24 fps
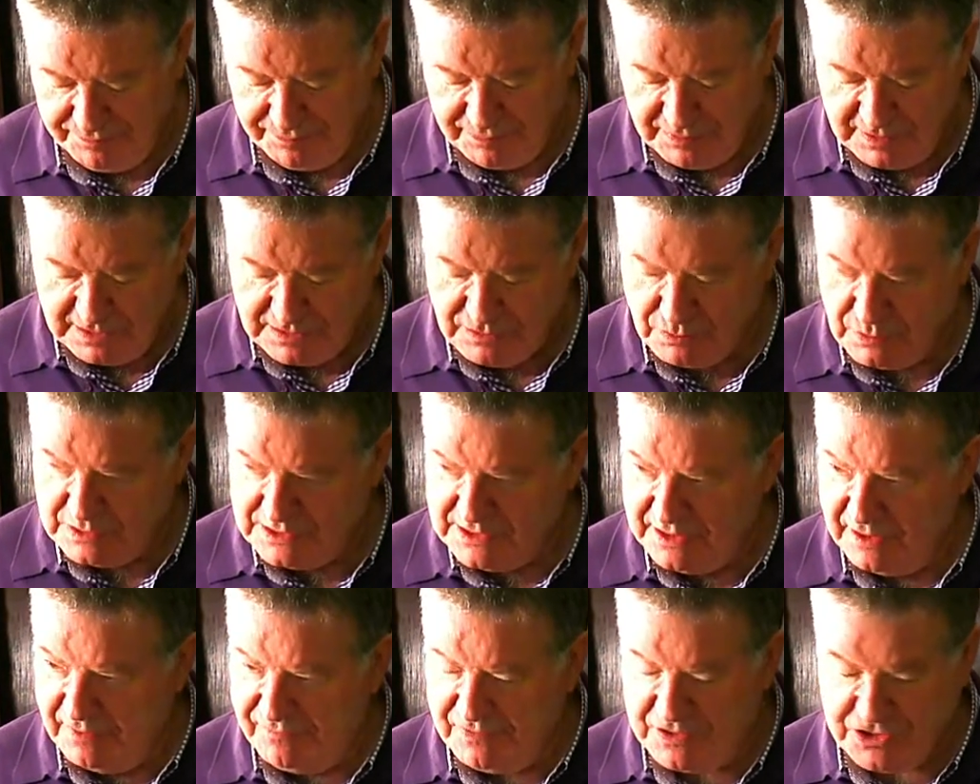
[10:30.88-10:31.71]
This was
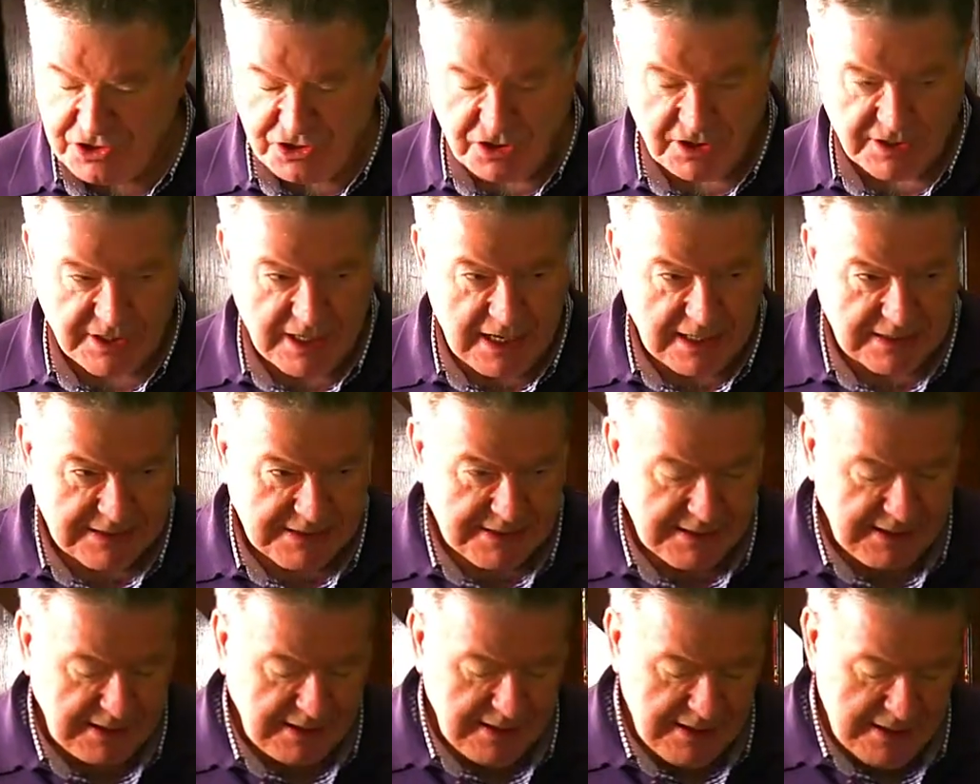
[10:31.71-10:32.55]
the official
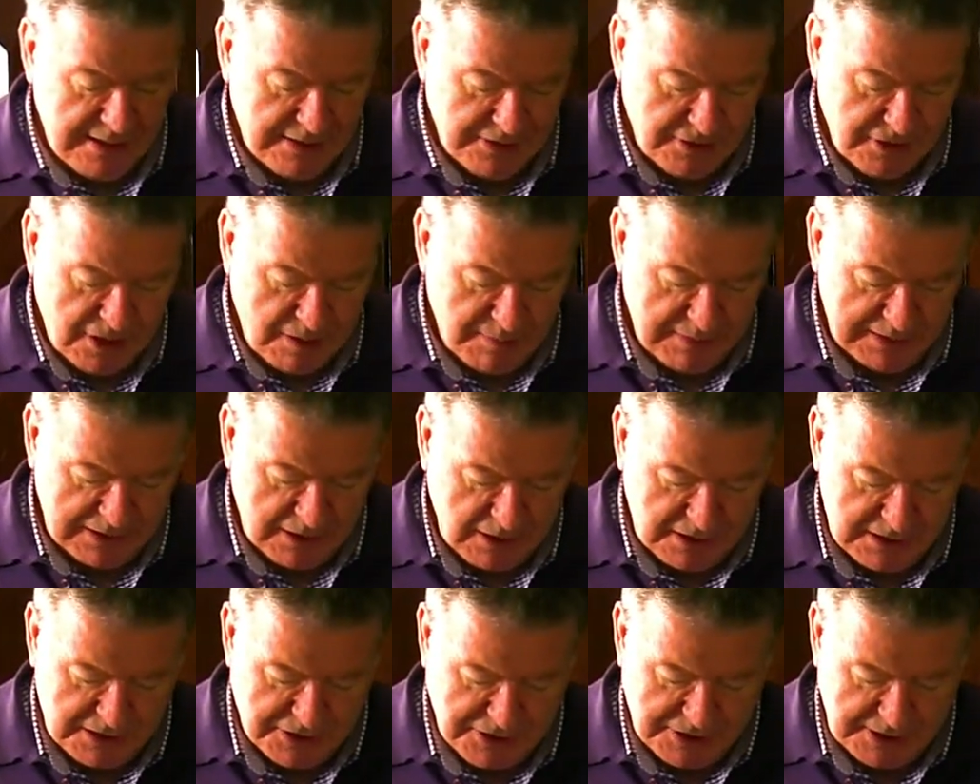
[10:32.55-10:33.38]
Nazi
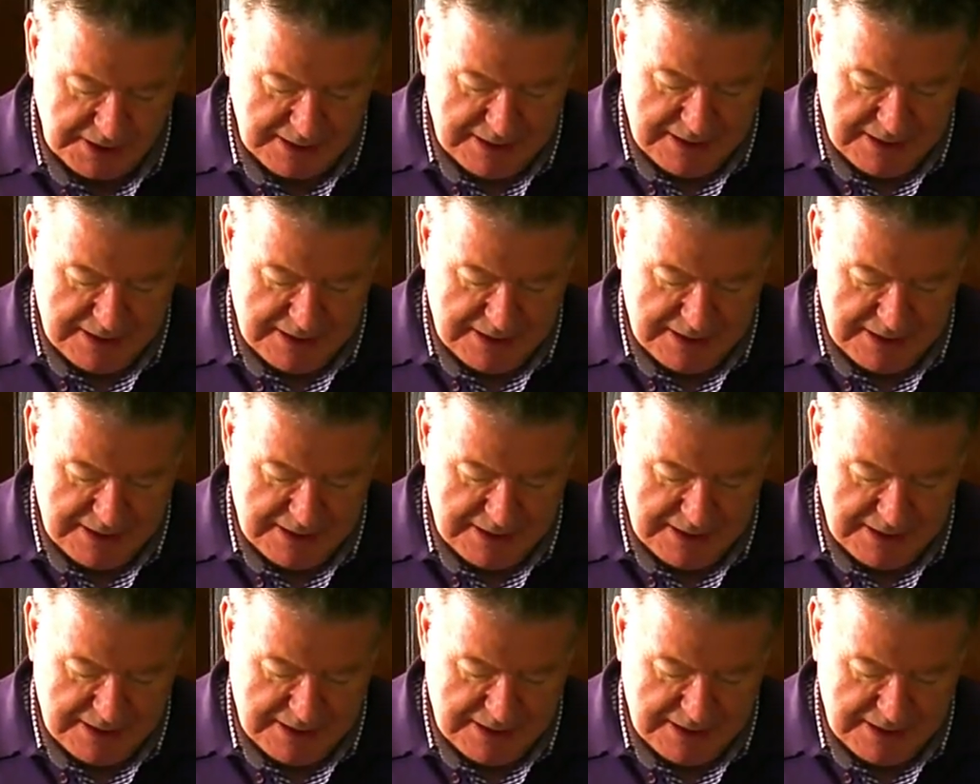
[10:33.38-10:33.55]
terminology.